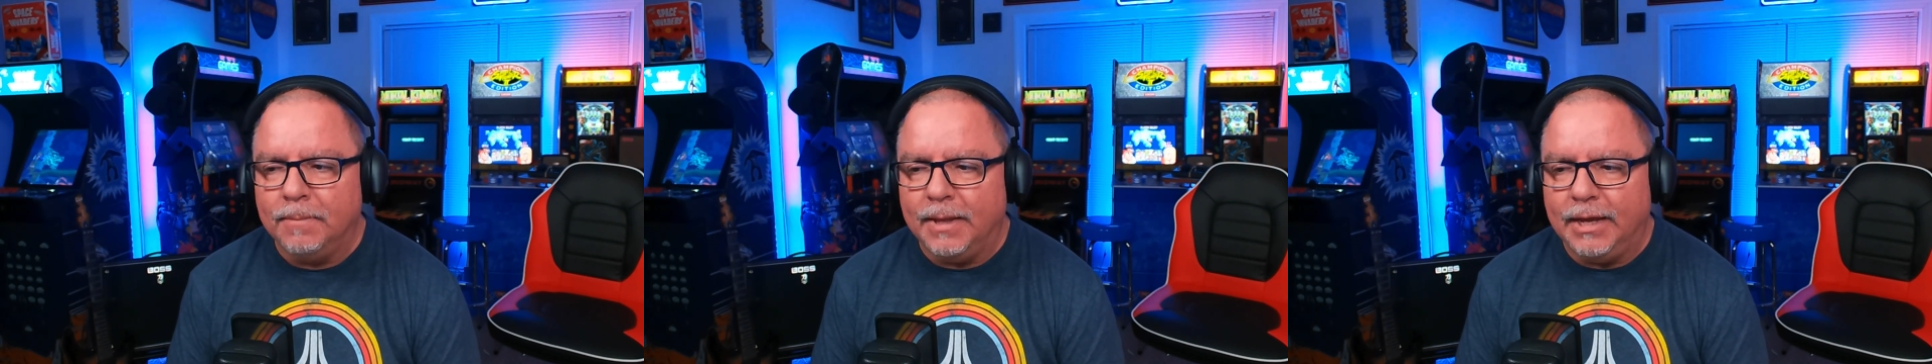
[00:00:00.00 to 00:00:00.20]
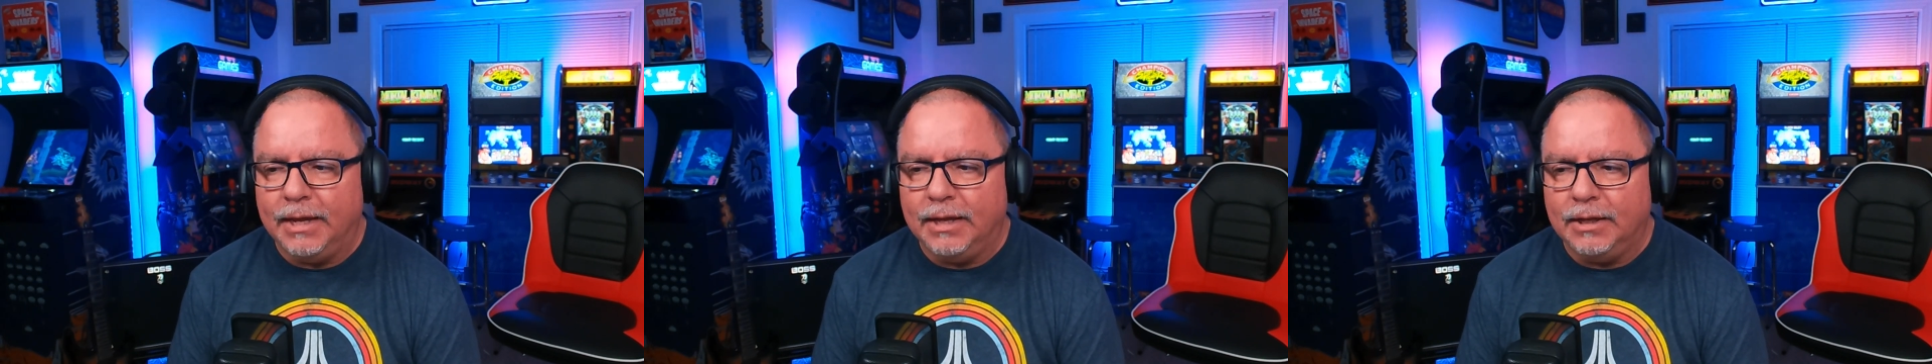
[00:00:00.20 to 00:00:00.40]

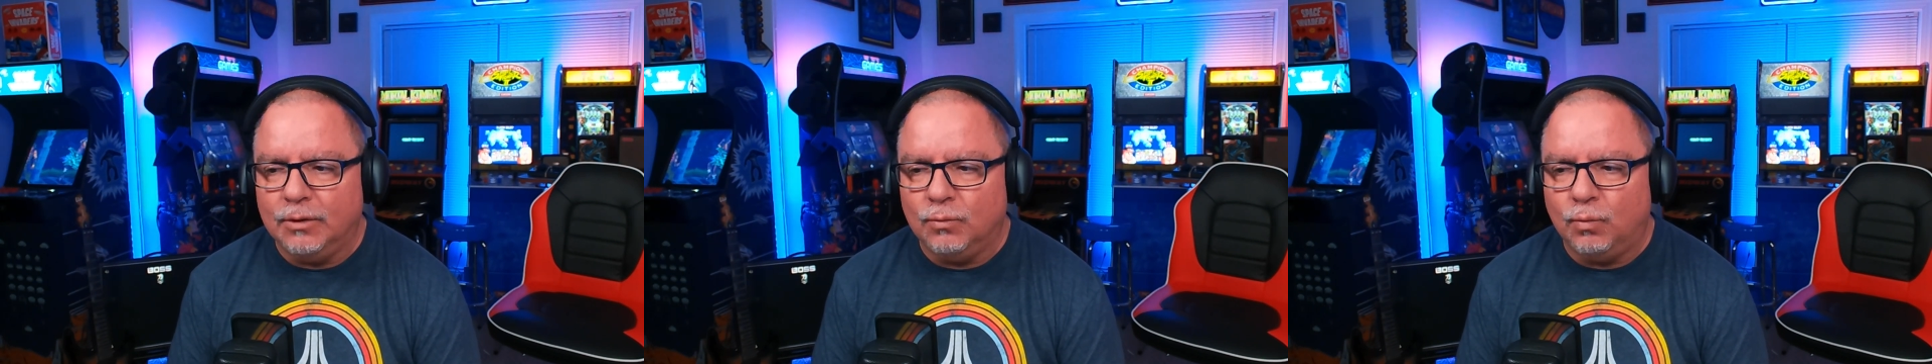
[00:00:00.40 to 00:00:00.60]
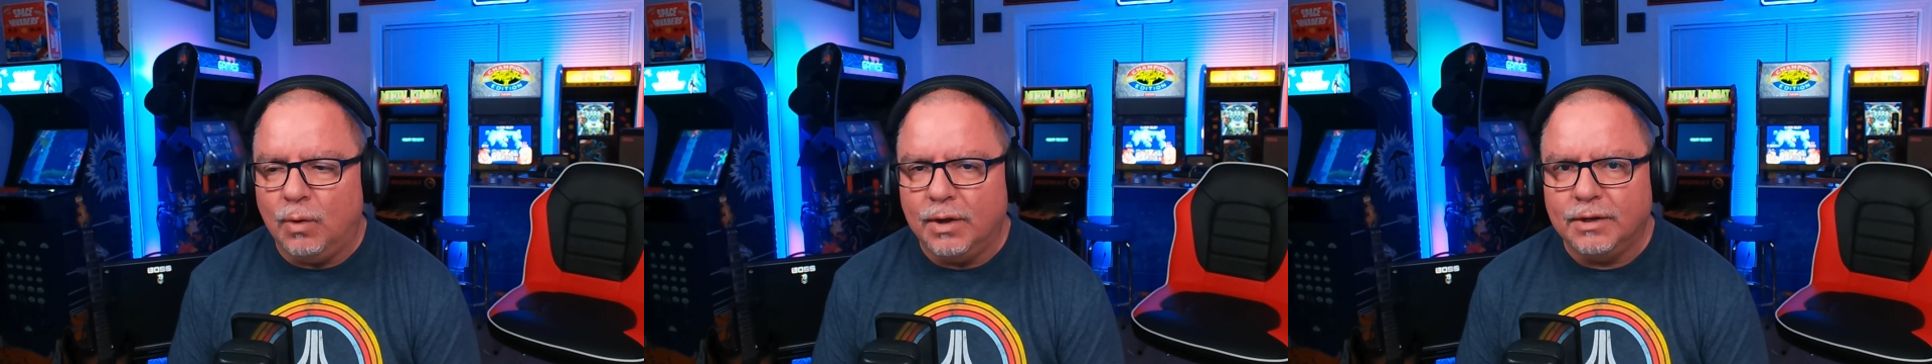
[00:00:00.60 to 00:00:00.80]

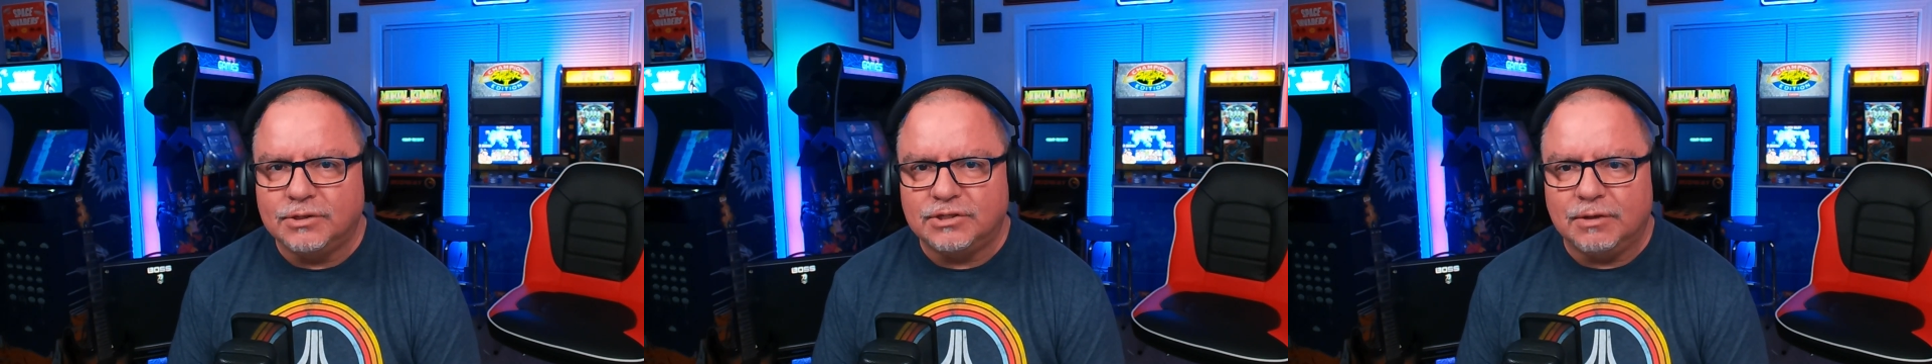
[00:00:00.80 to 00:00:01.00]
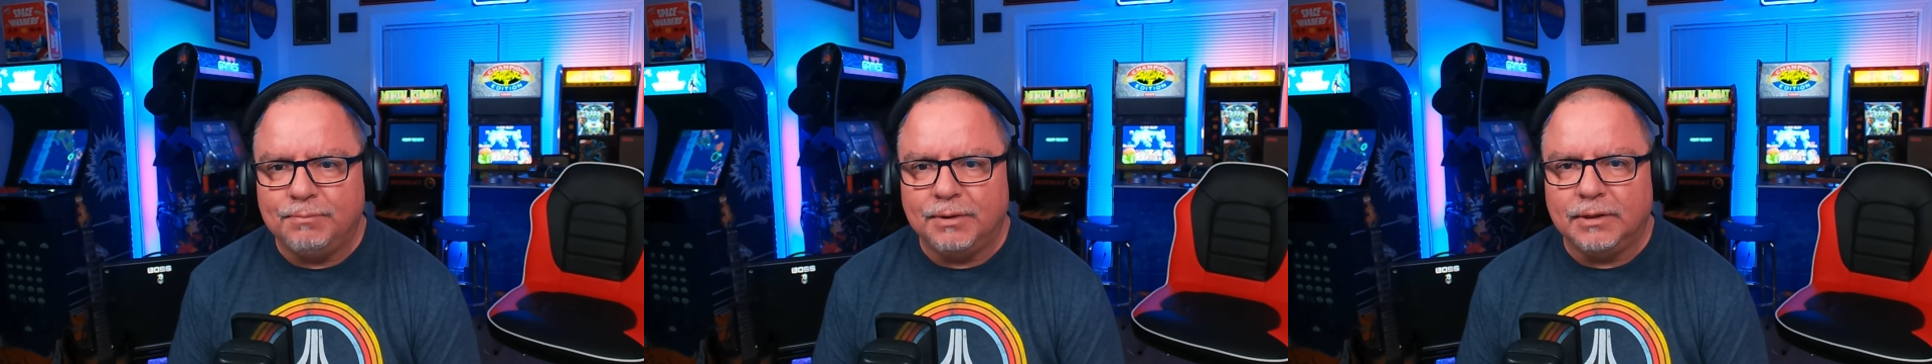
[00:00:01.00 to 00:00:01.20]
and wanted
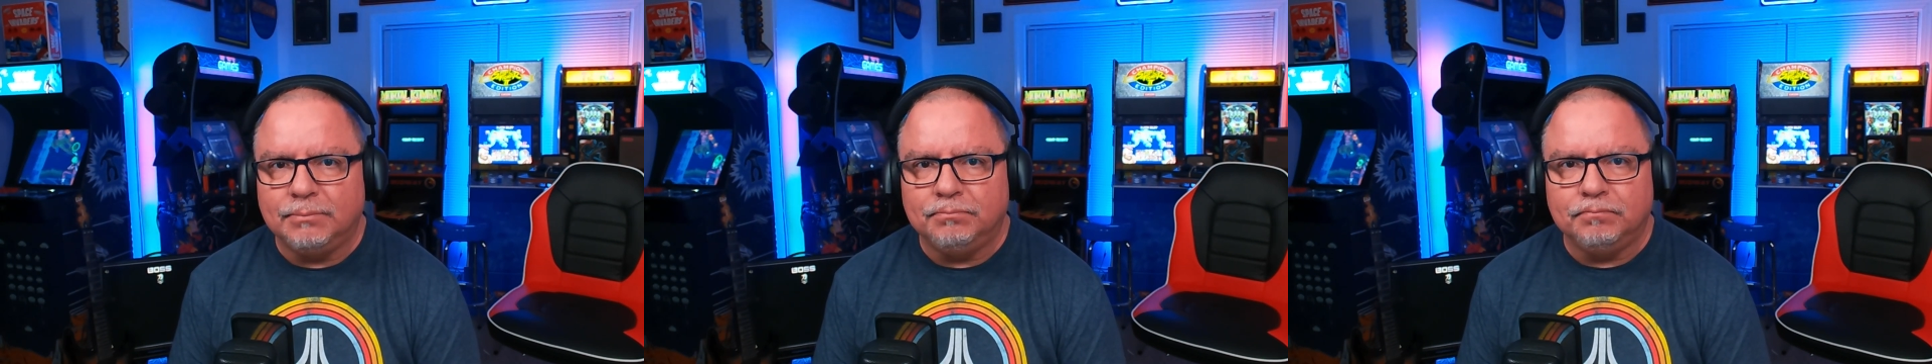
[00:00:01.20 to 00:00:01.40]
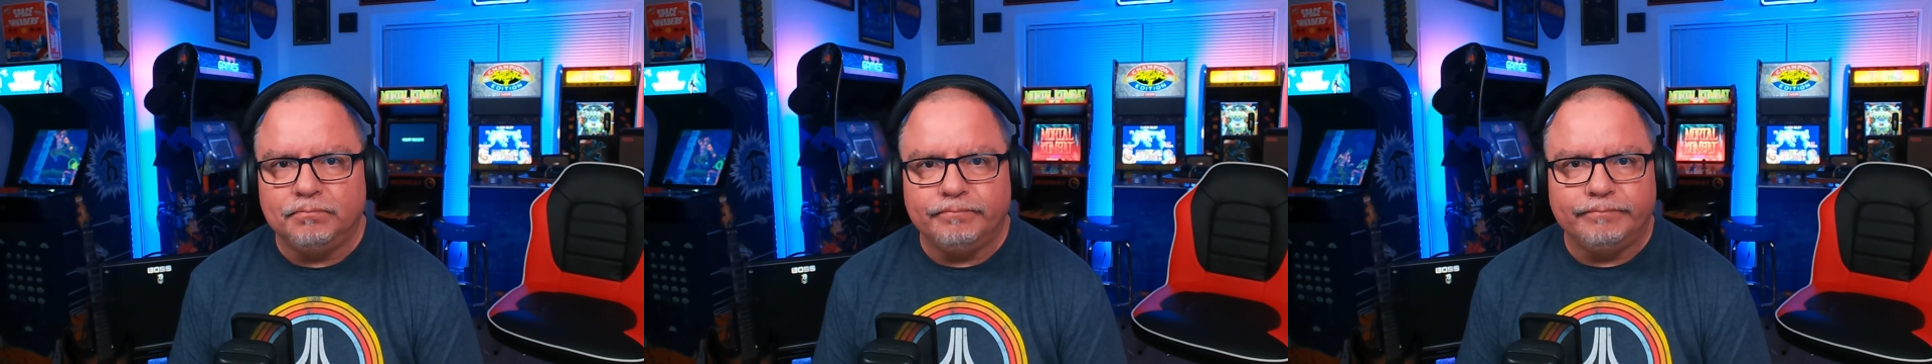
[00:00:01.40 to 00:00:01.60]
something,